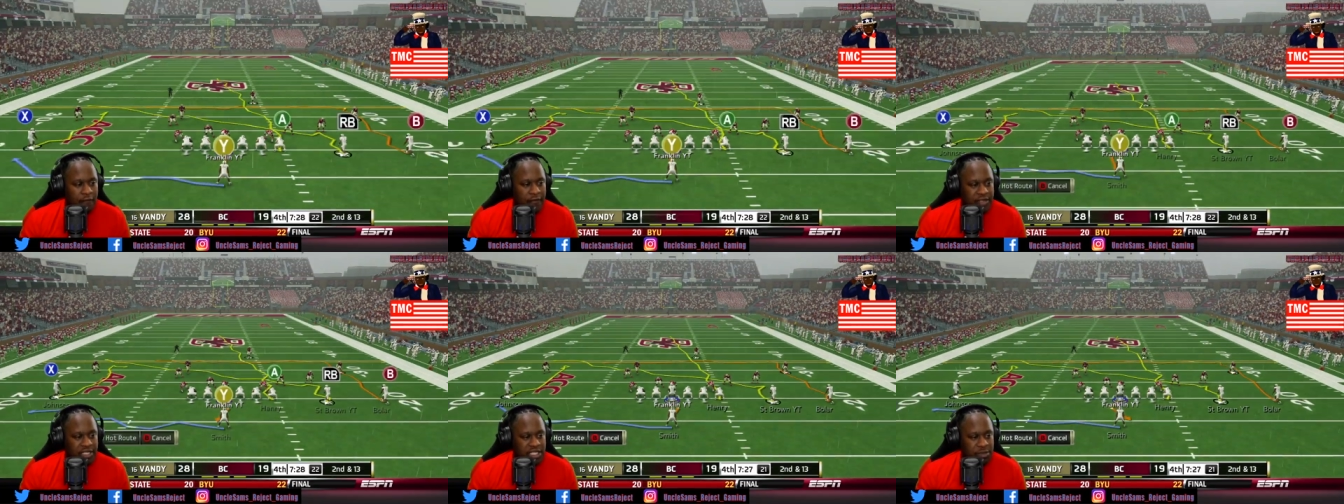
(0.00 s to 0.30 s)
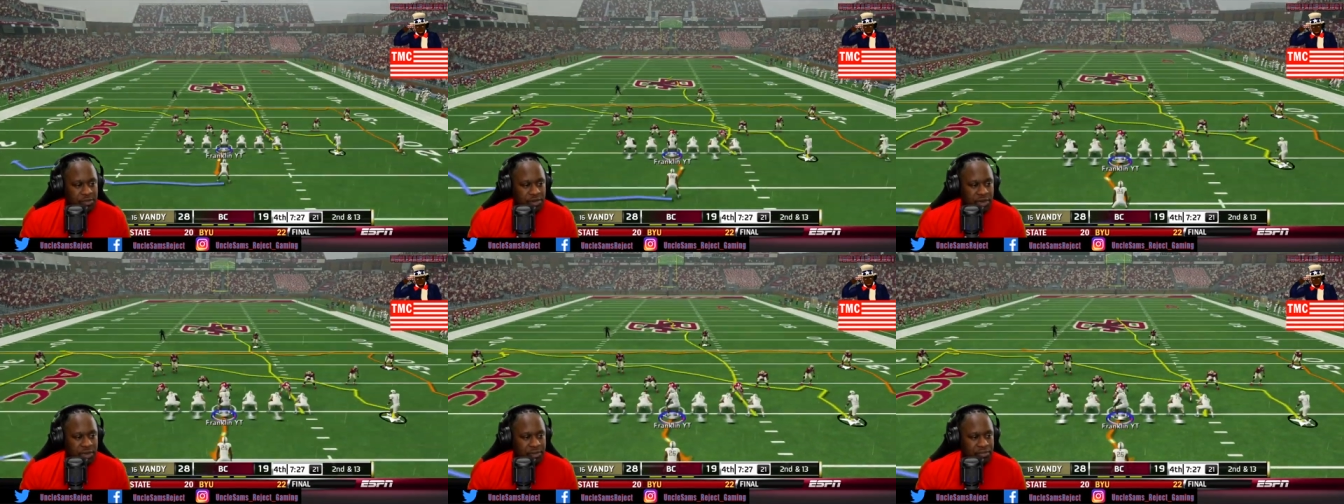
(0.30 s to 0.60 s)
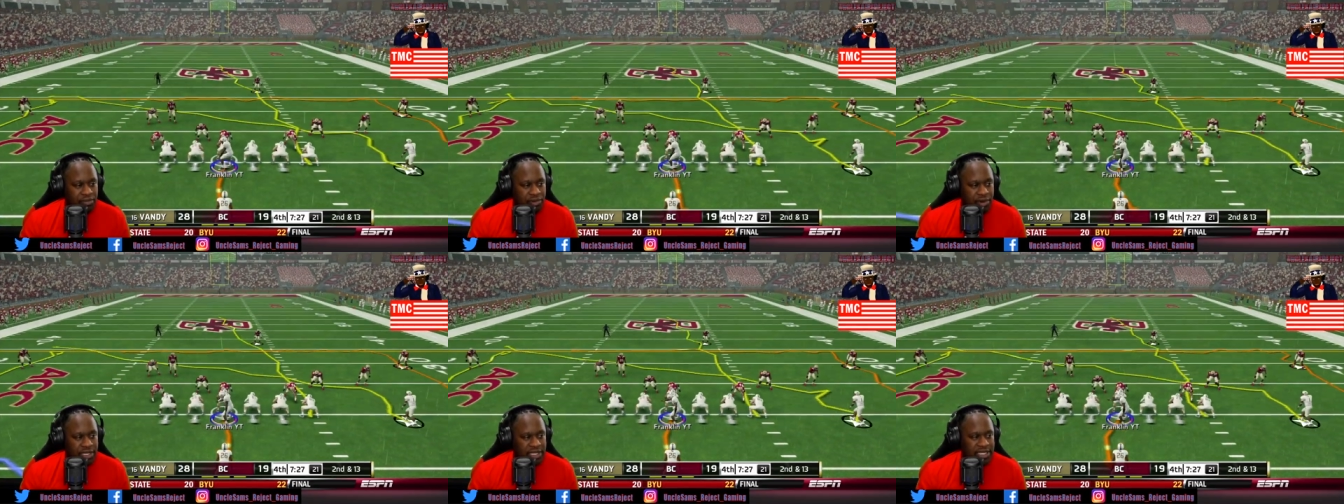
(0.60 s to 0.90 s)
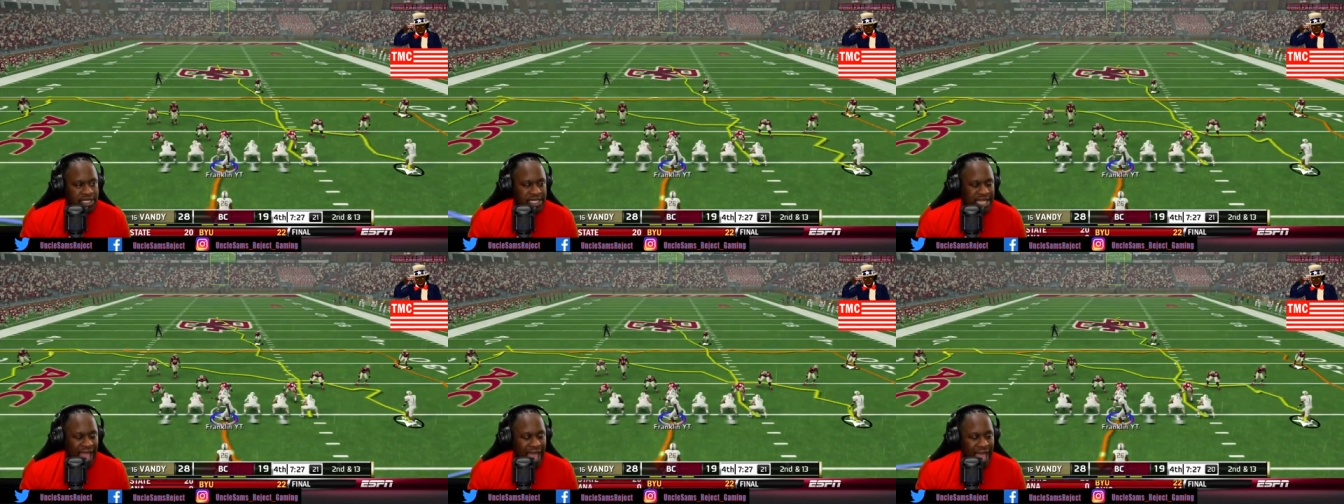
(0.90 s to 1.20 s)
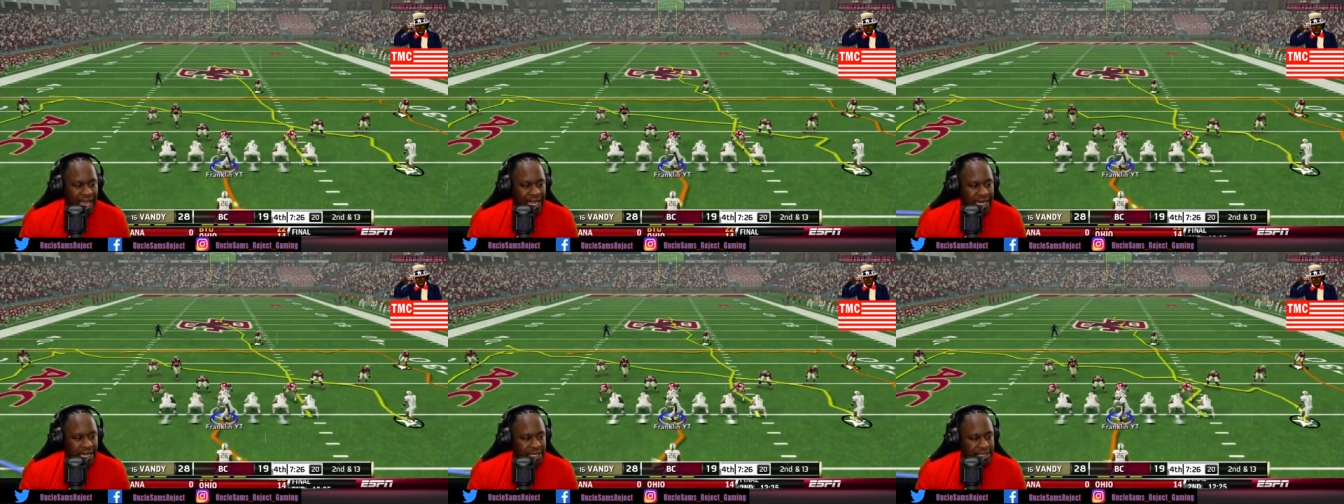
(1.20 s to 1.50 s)
but our offense is pretty
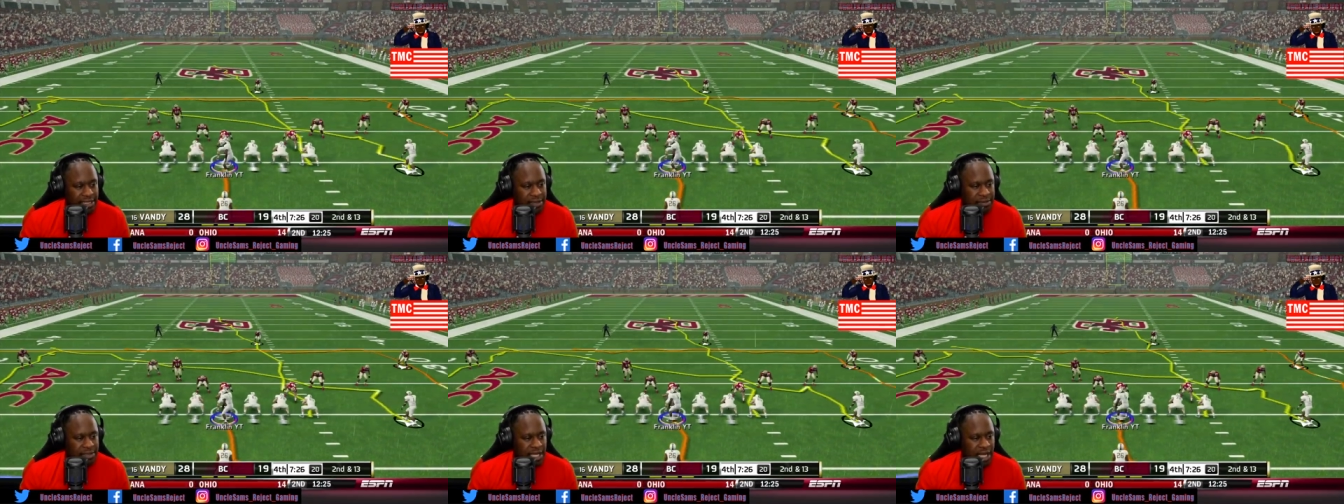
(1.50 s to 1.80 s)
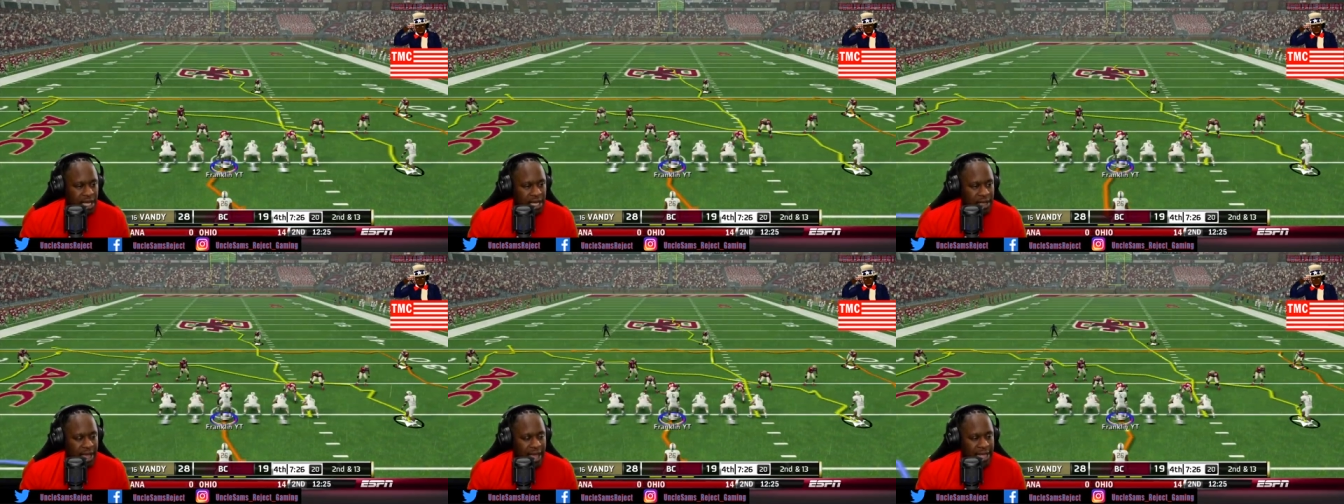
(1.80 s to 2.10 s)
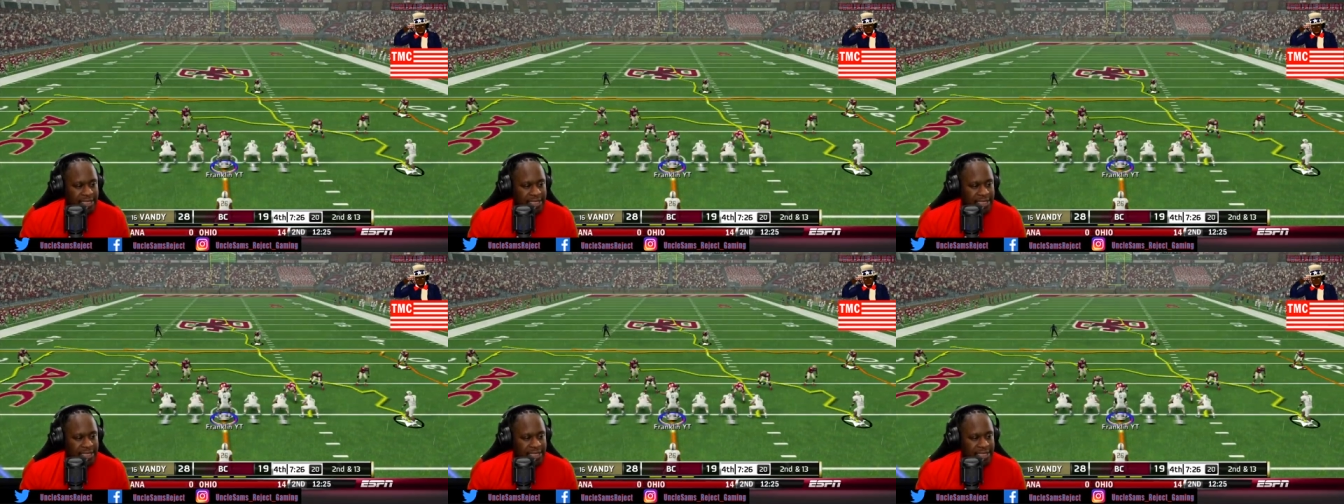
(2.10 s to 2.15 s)
pretty stagnant